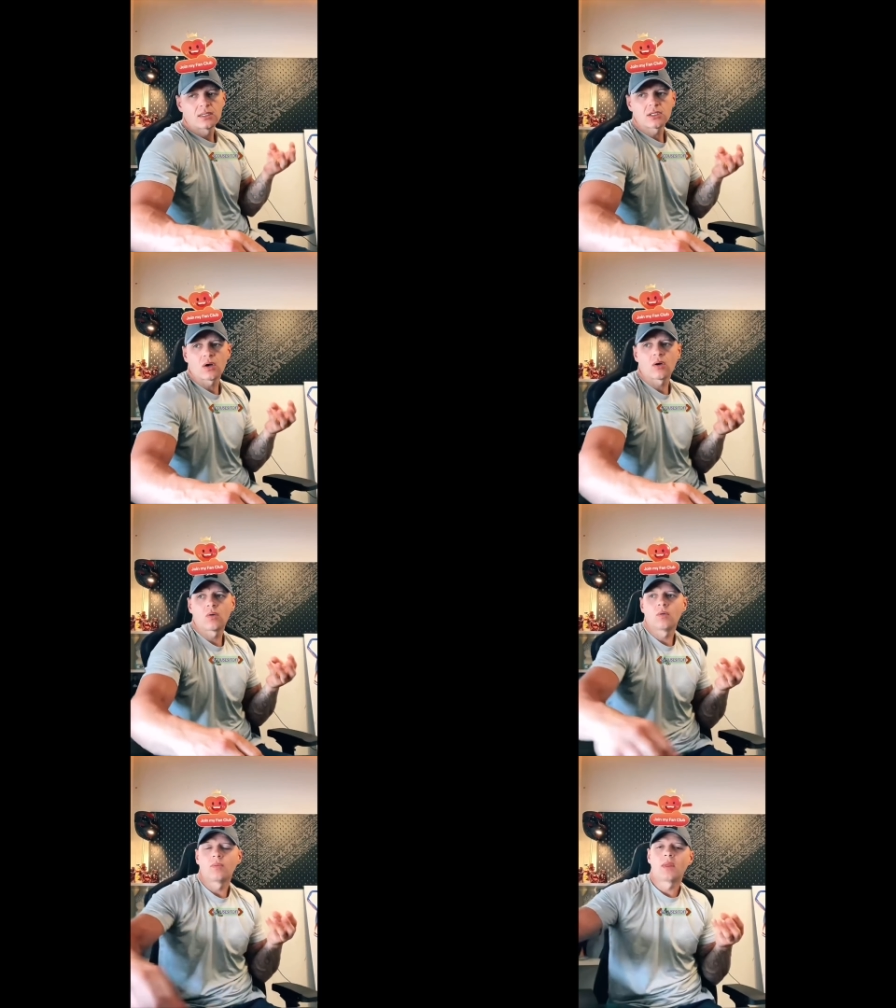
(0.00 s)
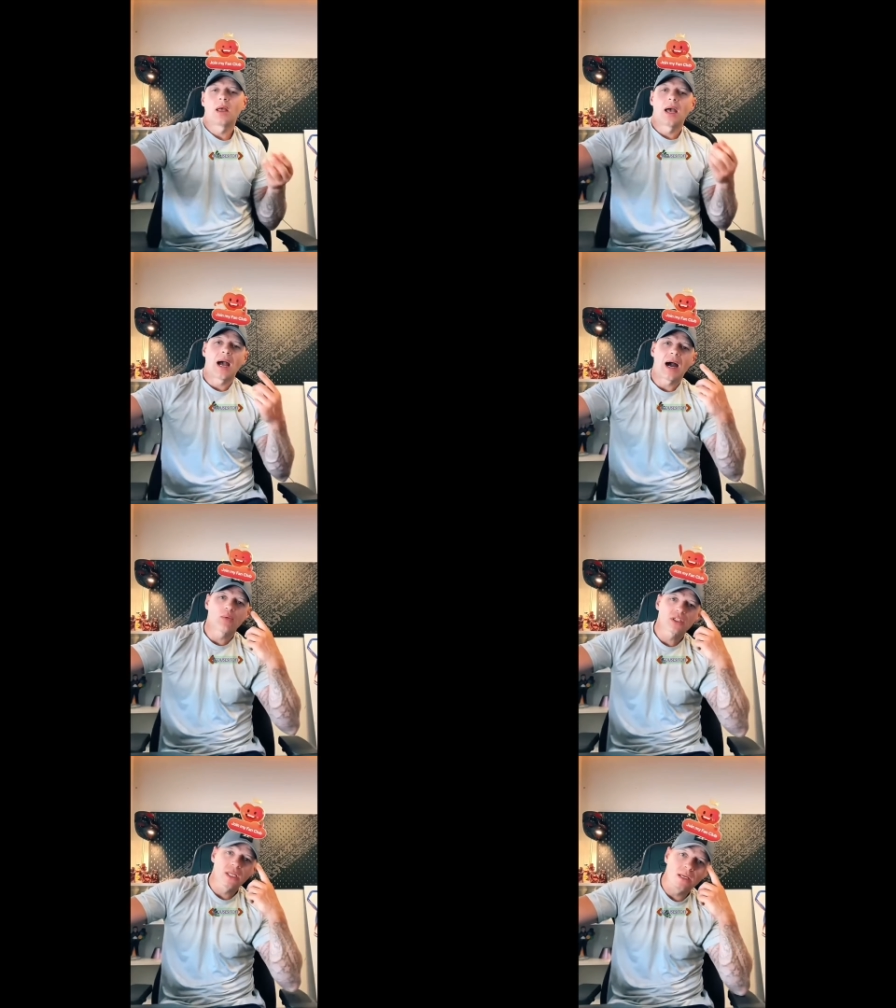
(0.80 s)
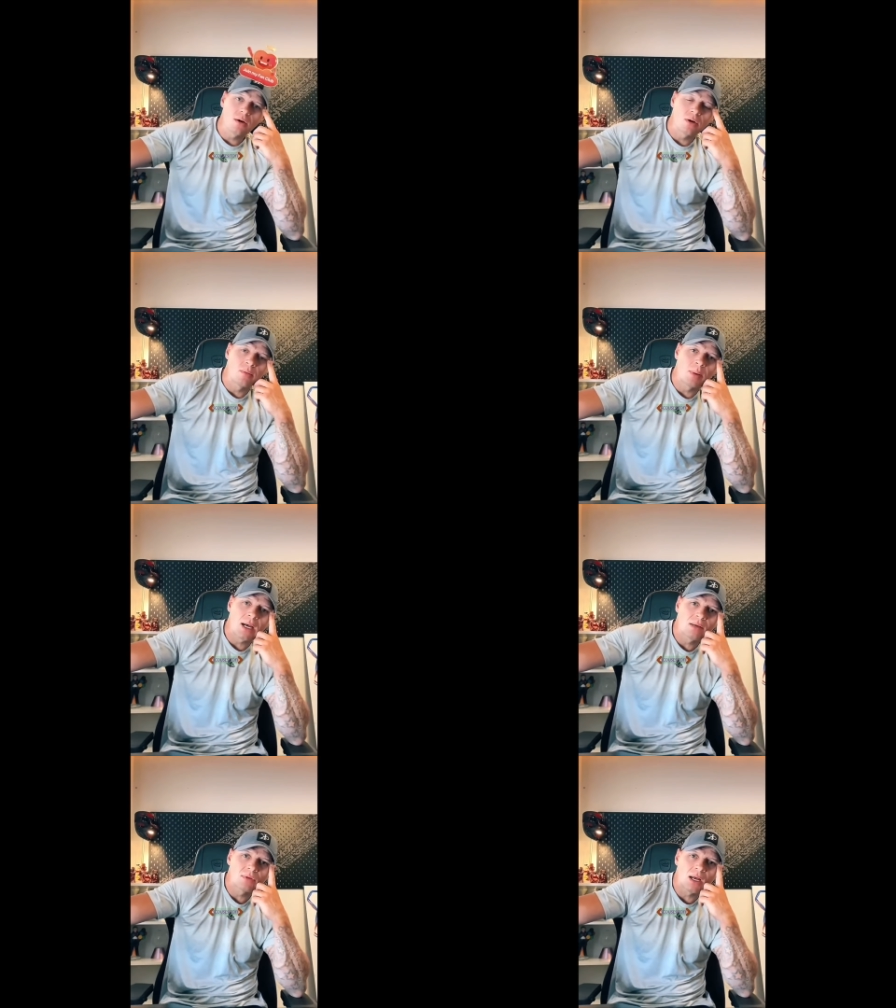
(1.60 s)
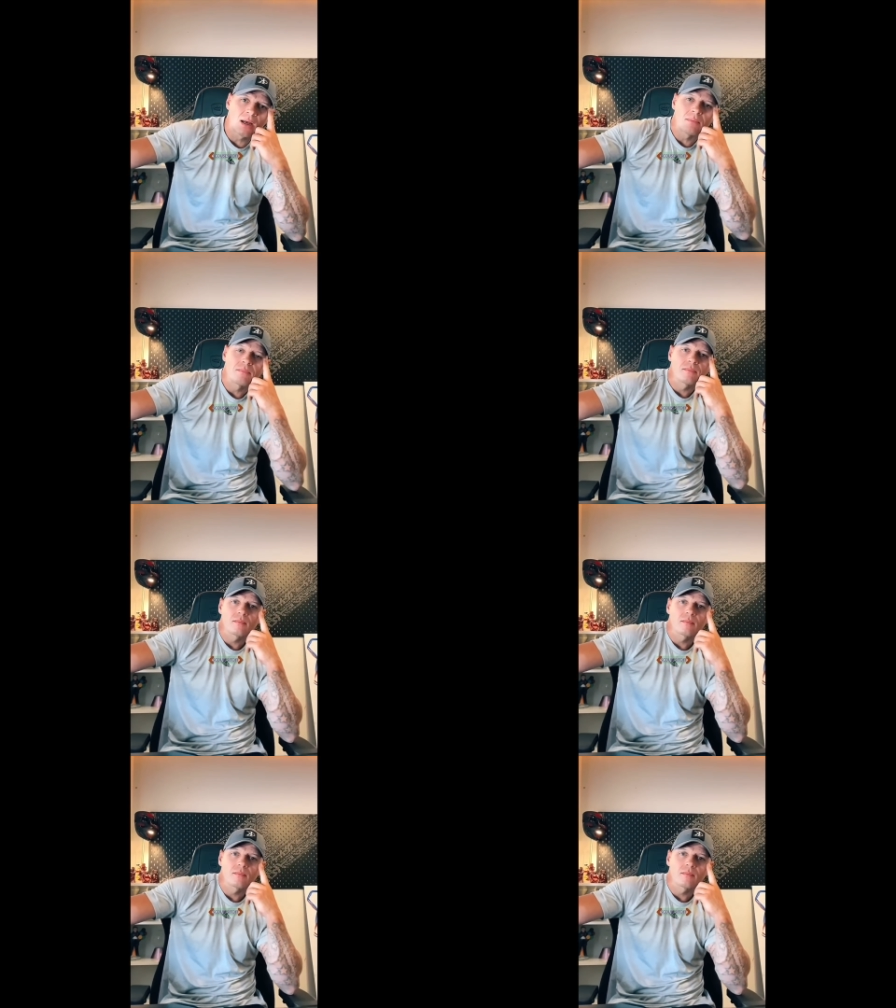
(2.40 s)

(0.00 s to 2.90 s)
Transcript: So I was thinking on the back of that,